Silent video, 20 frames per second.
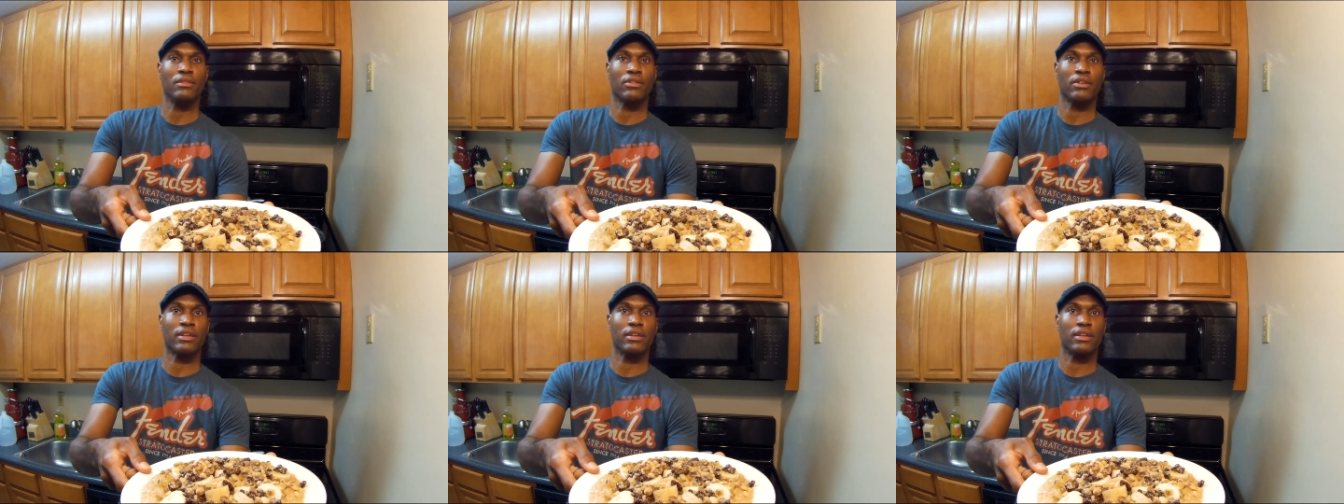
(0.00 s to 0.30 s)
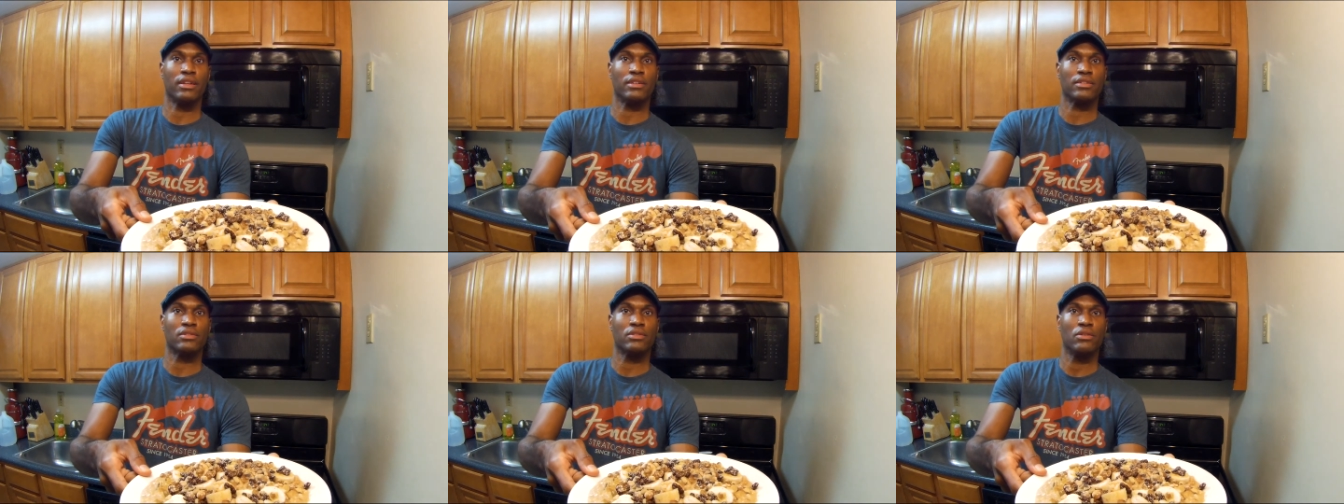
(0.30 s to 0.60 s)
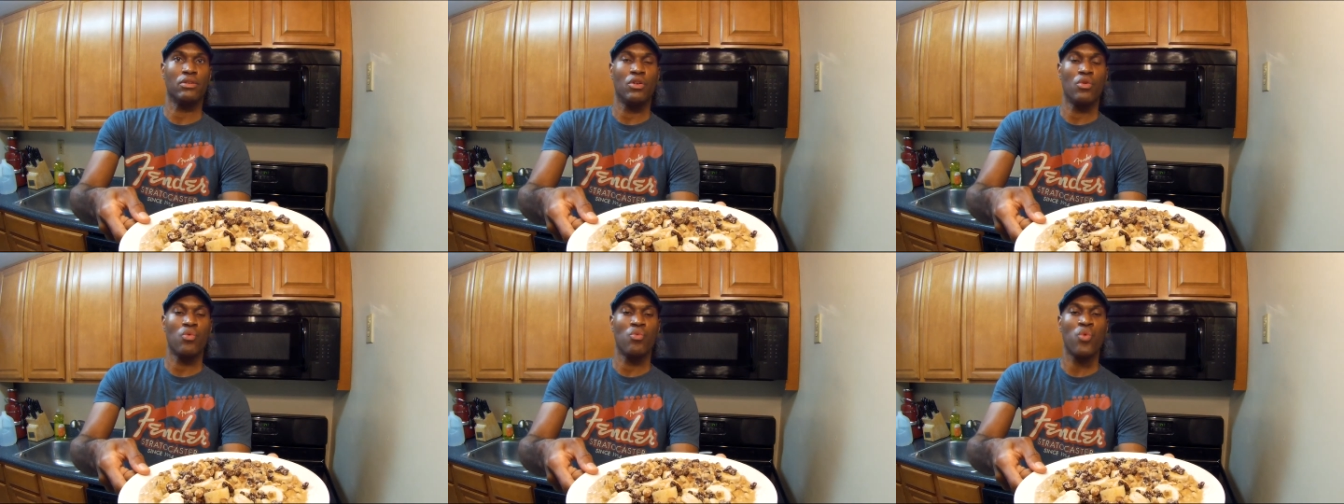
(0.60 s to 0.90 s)
Look at
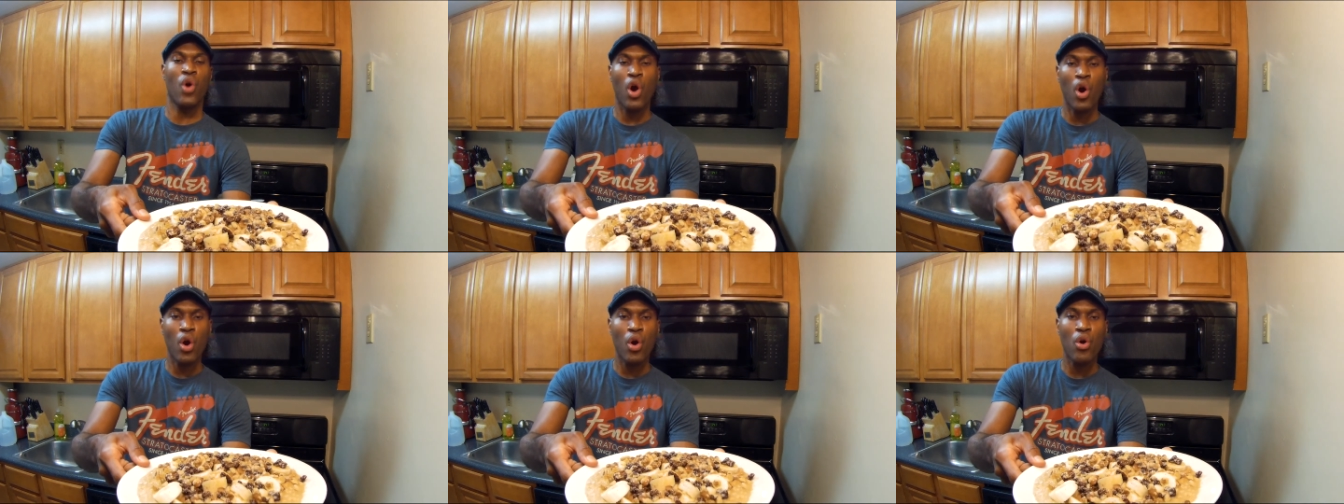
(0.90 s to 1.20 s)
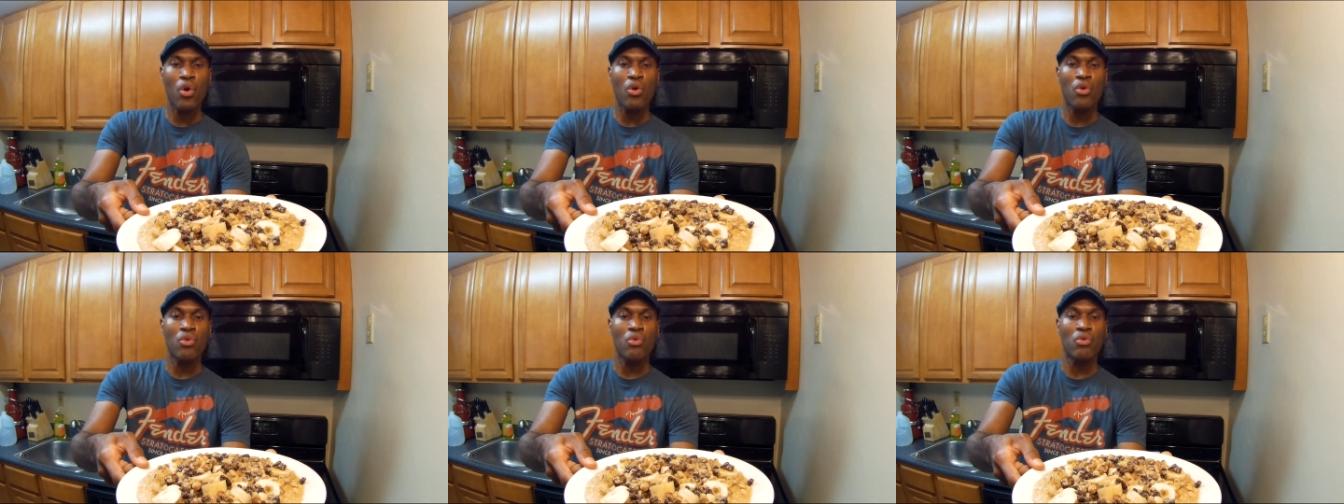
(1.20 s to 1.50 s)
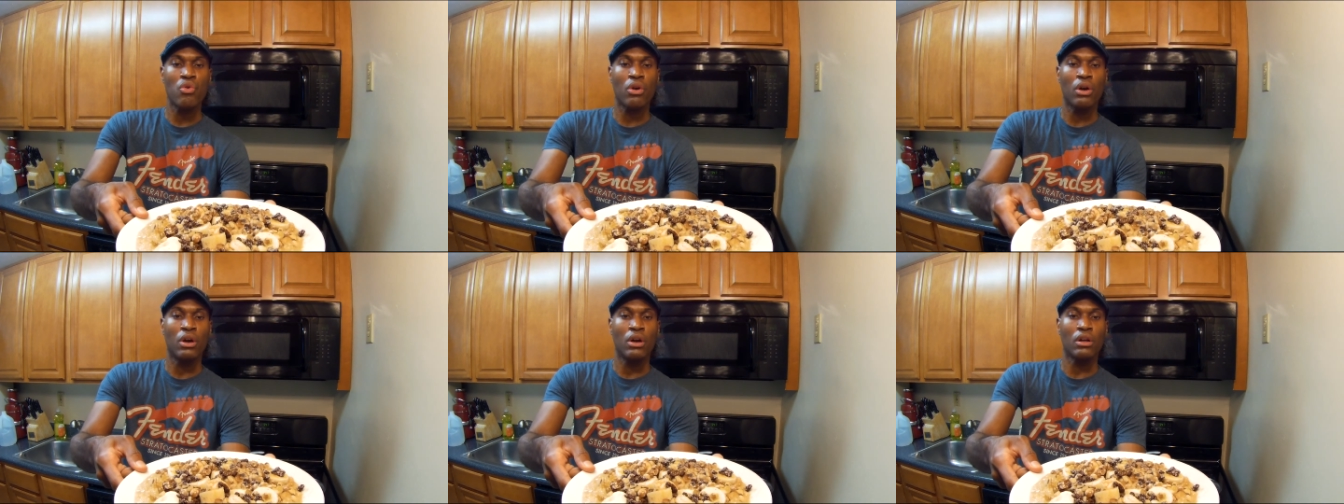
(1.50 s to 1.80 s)
this.
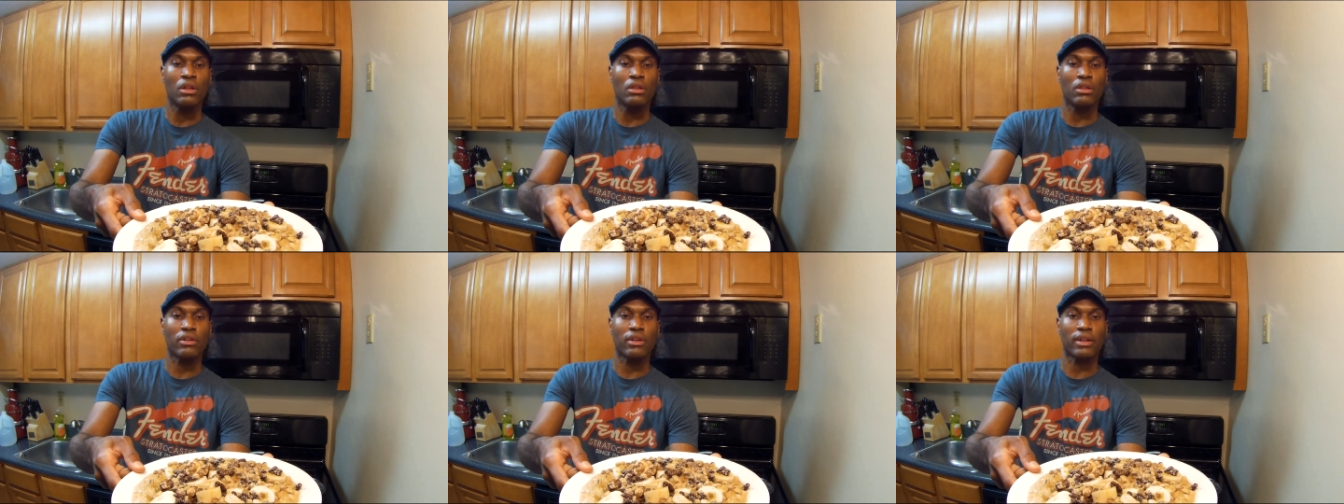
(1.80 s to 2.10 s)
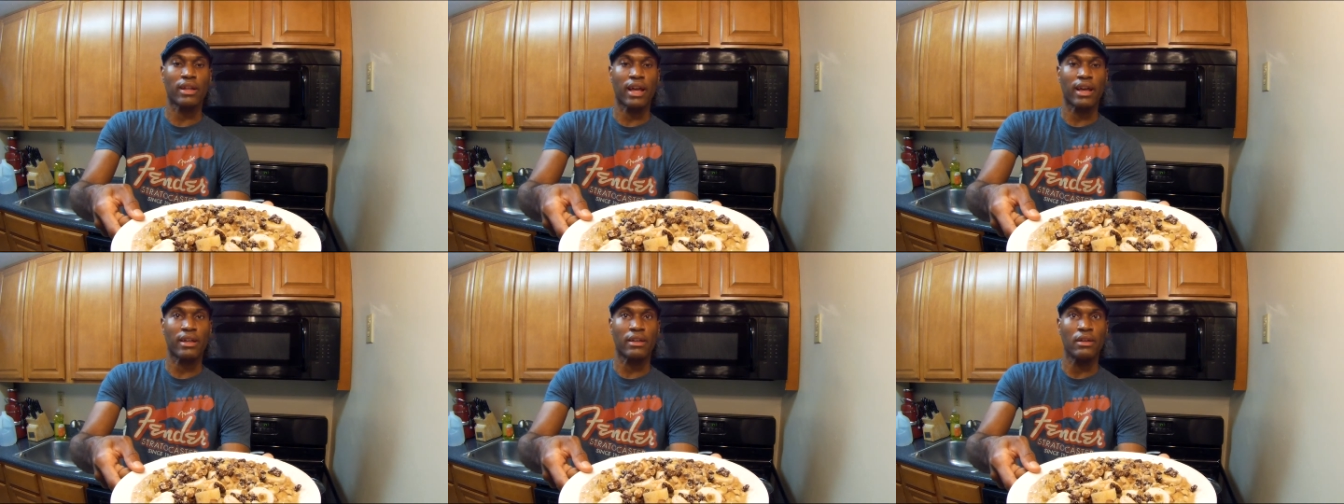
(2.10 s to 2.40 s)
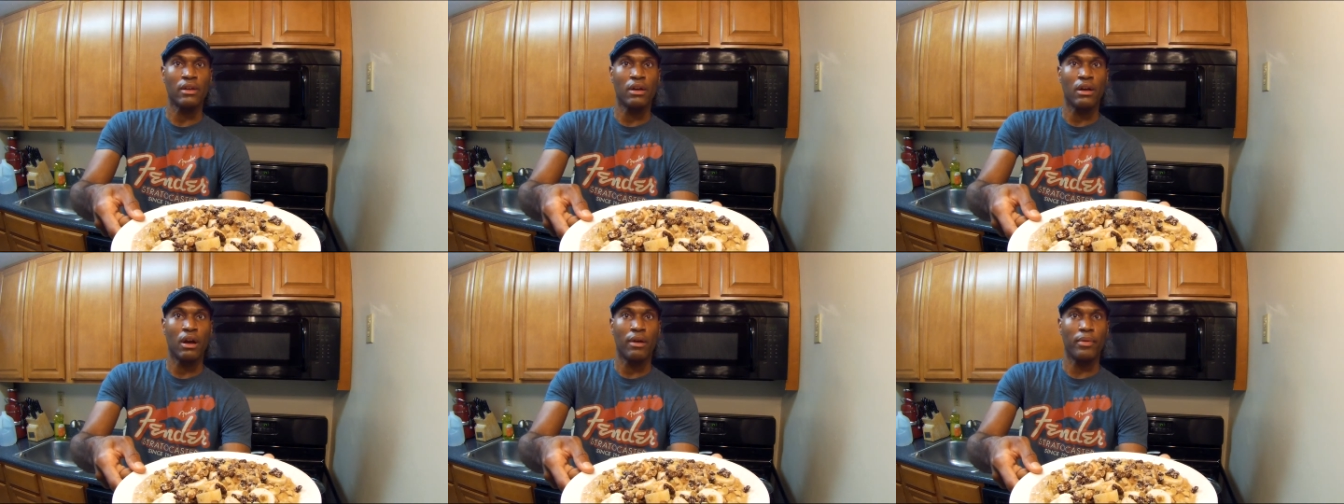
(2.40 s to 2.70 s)
Woo! Look at that.
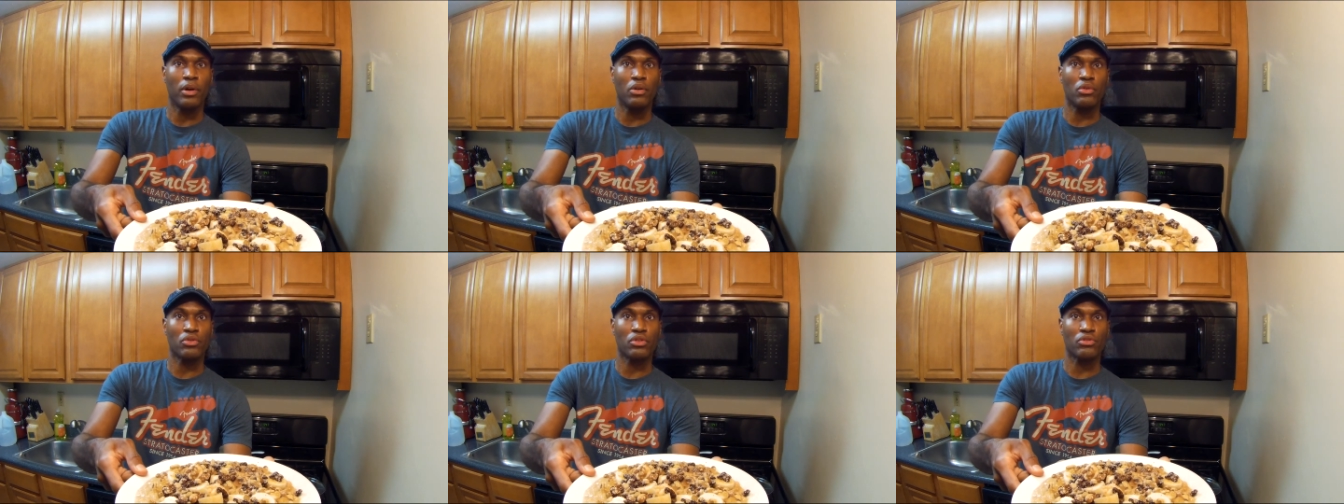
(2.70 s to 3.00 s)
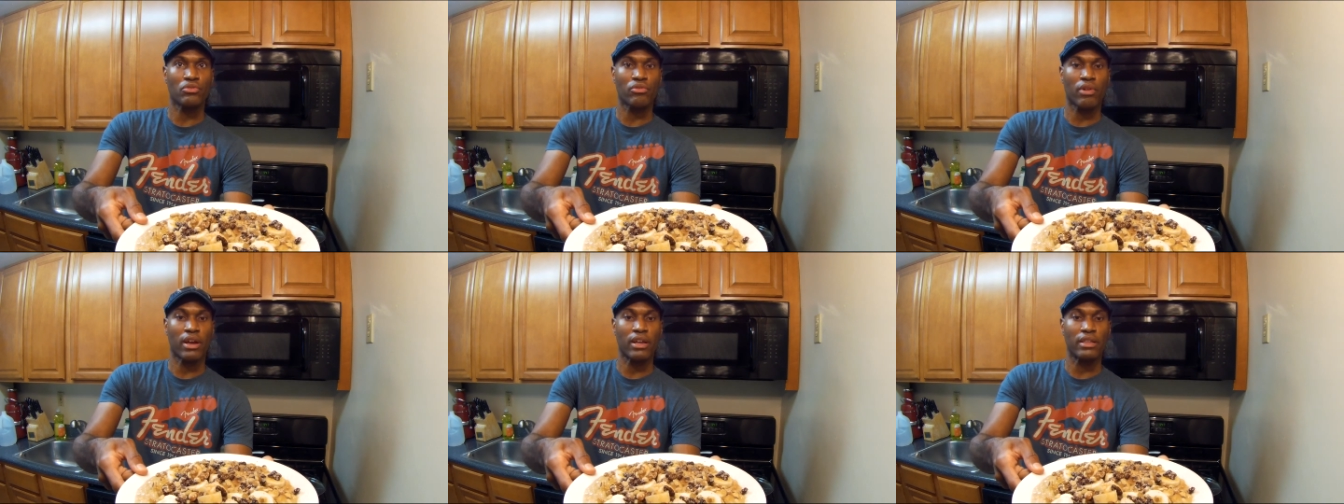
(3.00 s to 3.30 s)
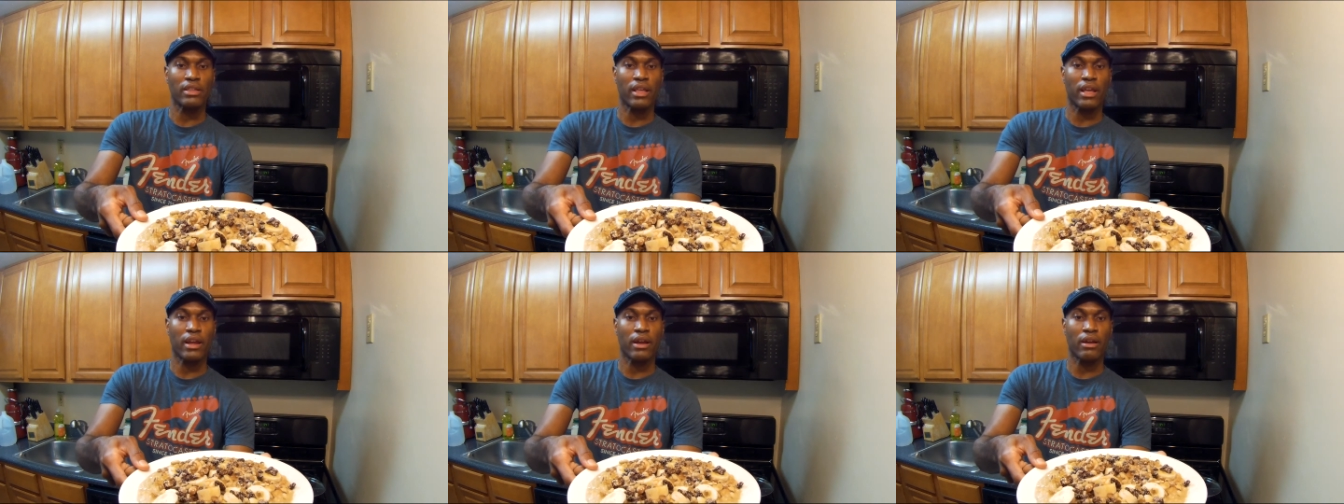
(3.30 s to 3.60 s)
I'm going to hold it
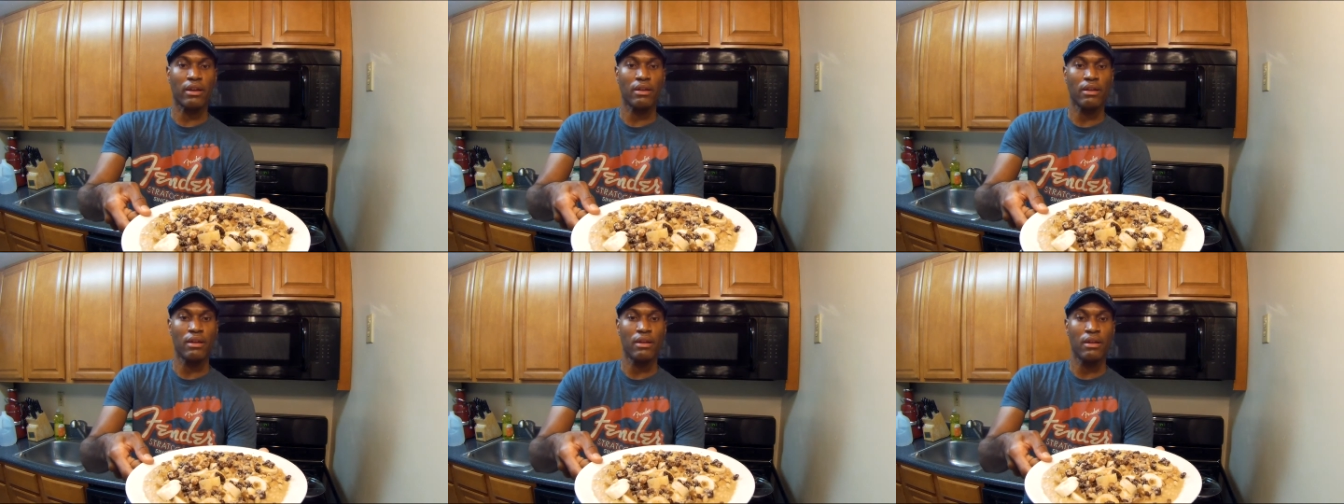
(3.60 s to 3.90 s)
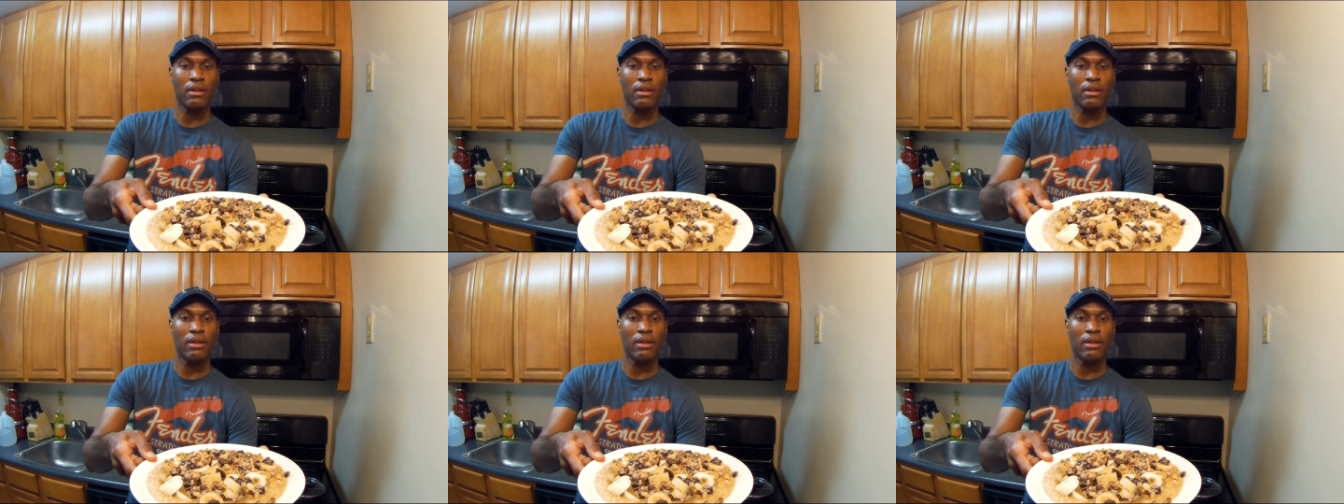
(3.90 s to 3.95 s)
right there.